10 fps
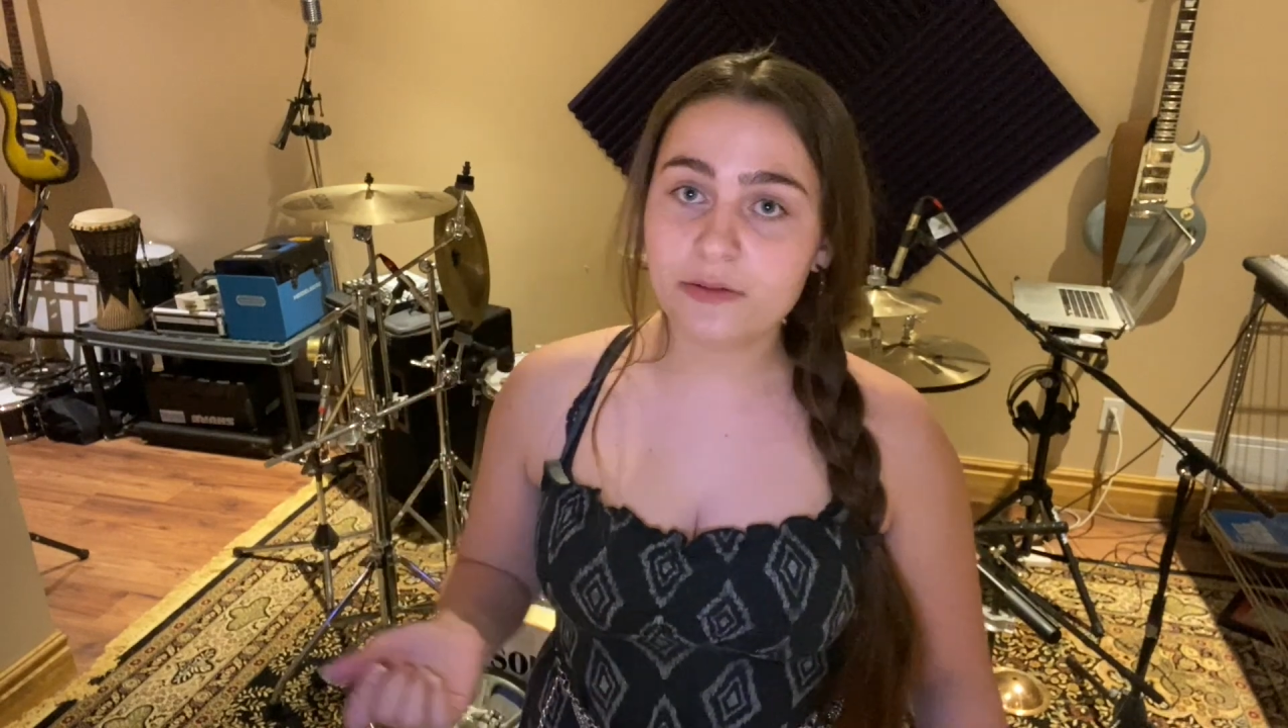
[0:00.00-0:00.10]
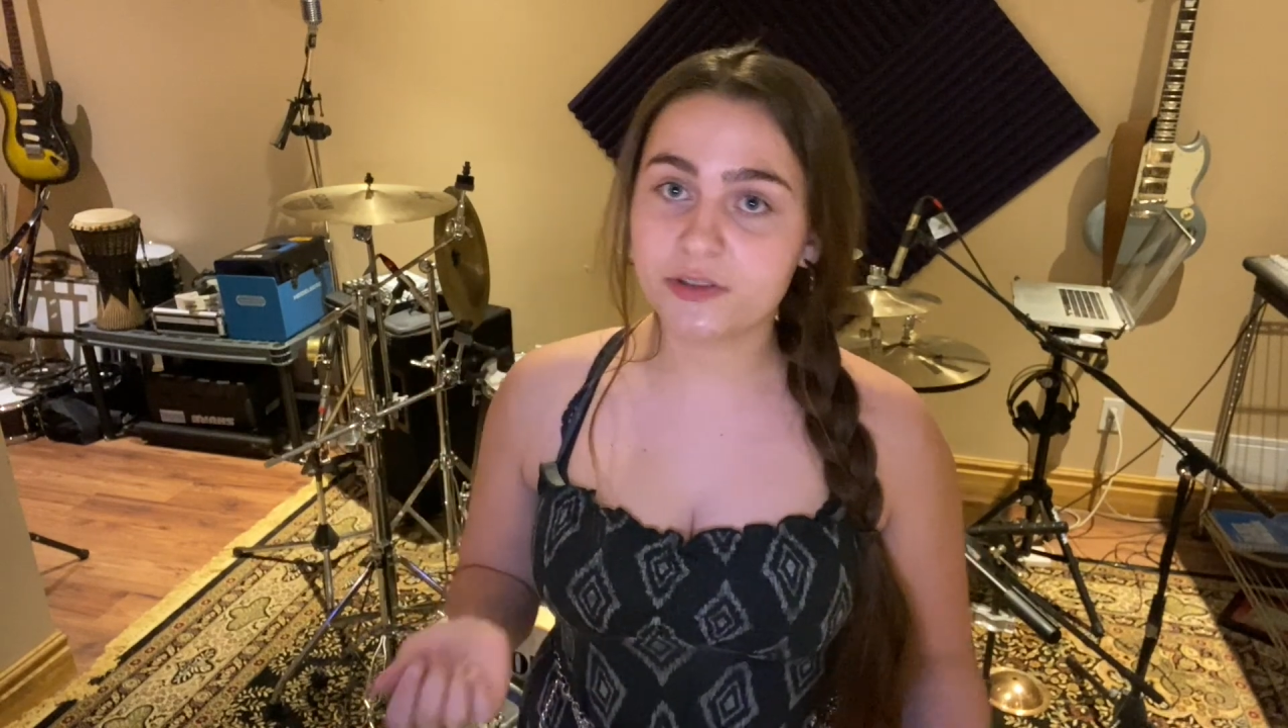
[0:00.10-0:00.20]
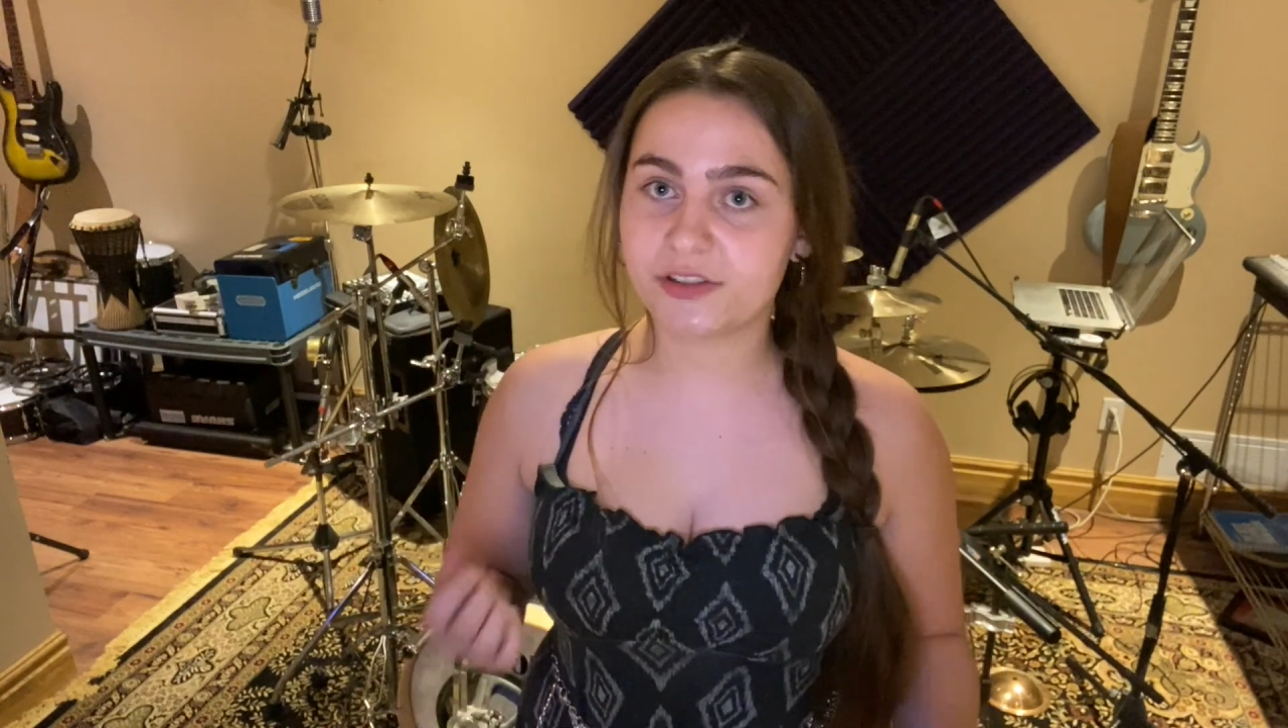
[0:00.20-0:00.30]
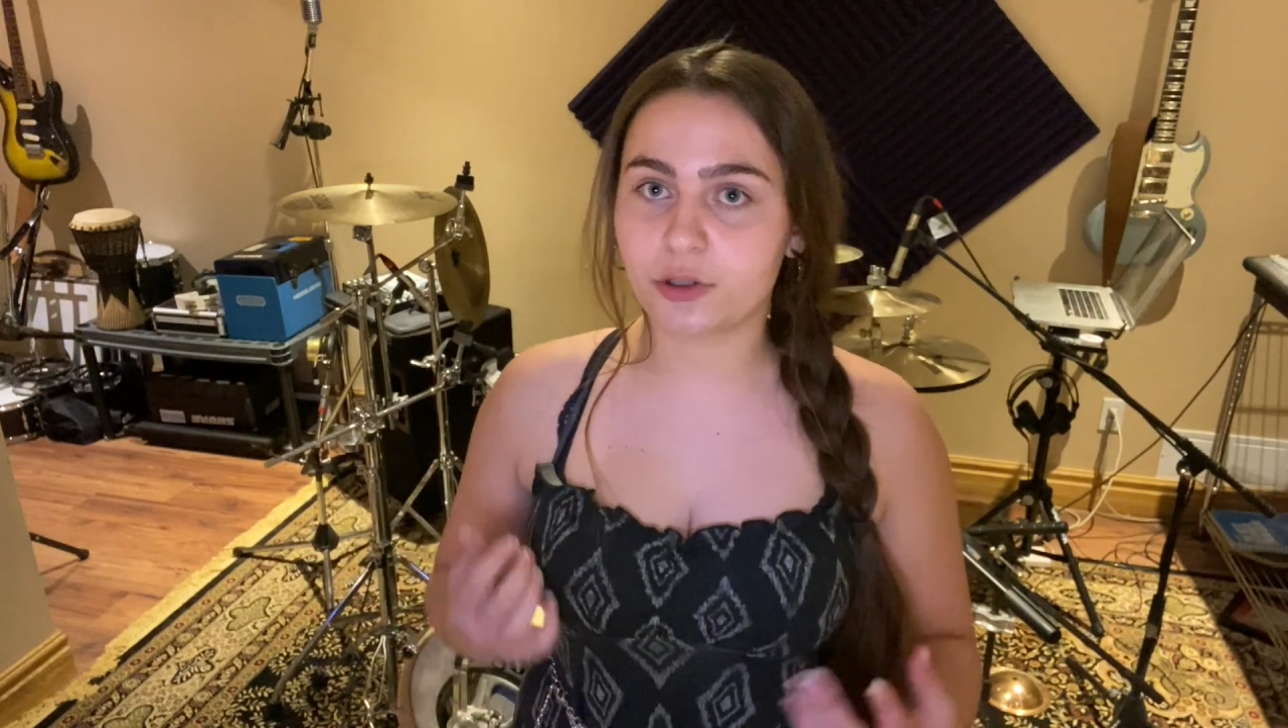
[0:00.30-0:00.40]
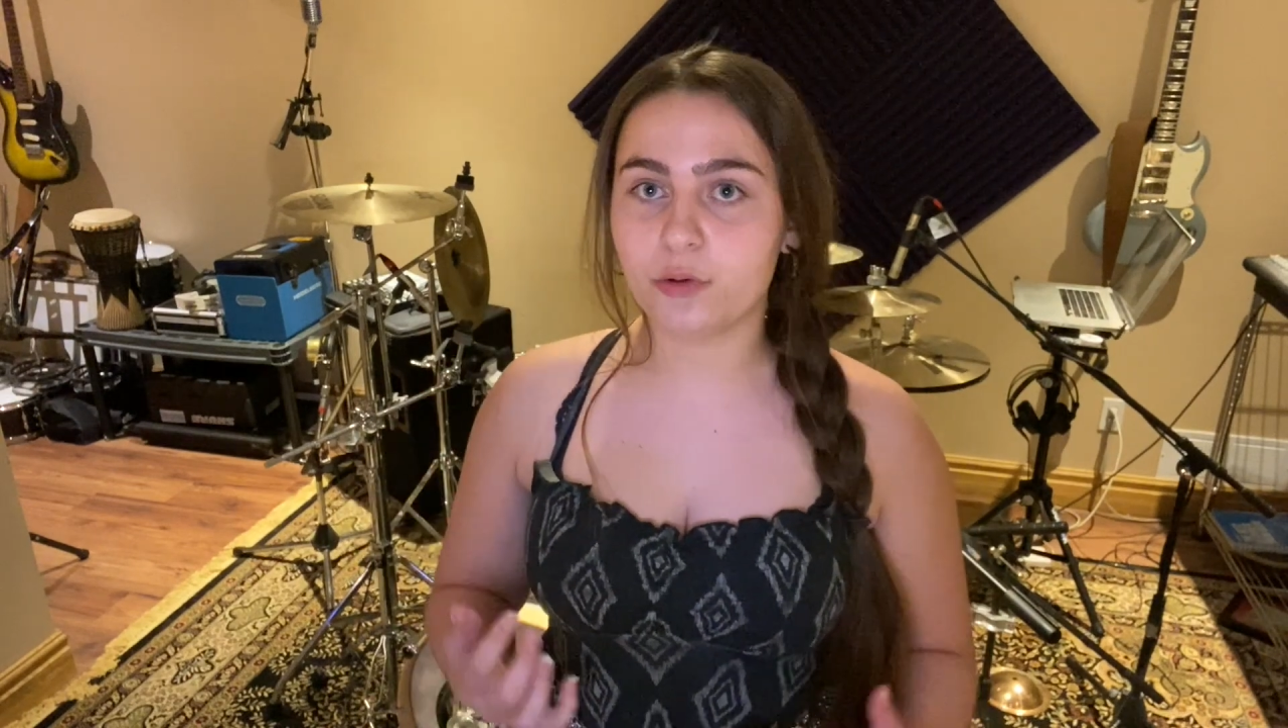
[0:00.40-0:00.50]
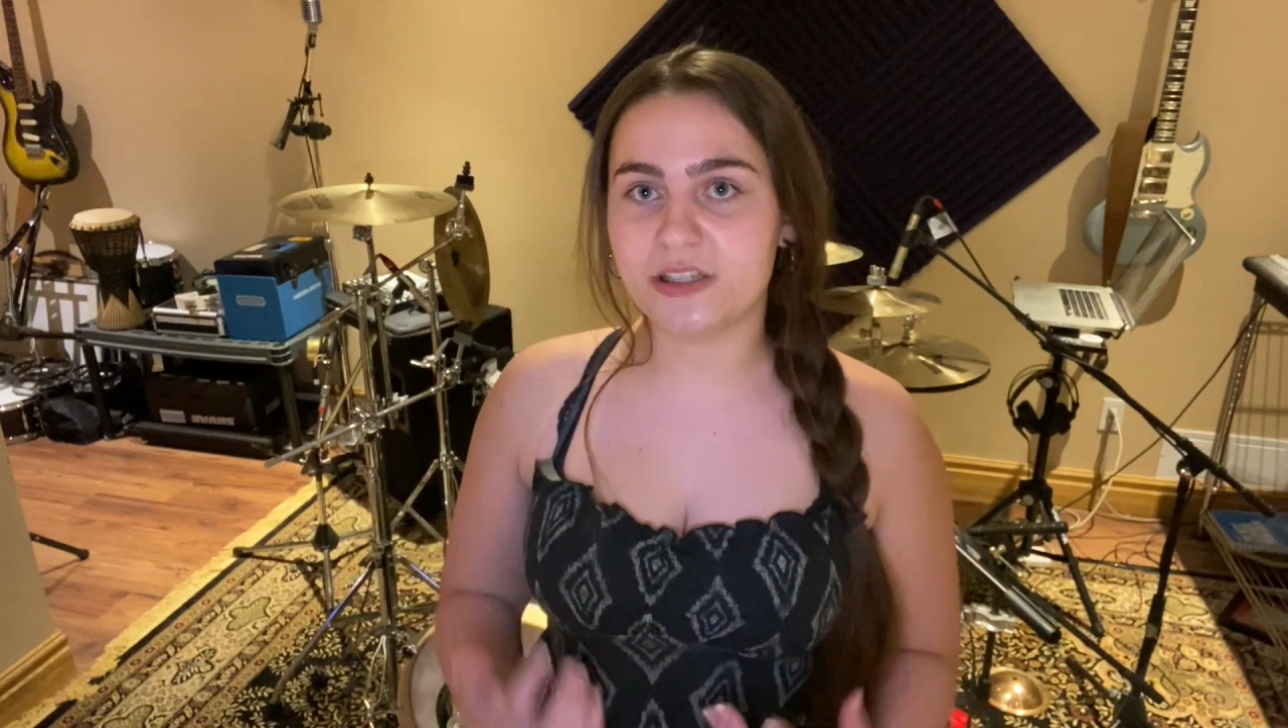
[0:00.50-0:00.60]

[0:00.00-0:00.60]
was so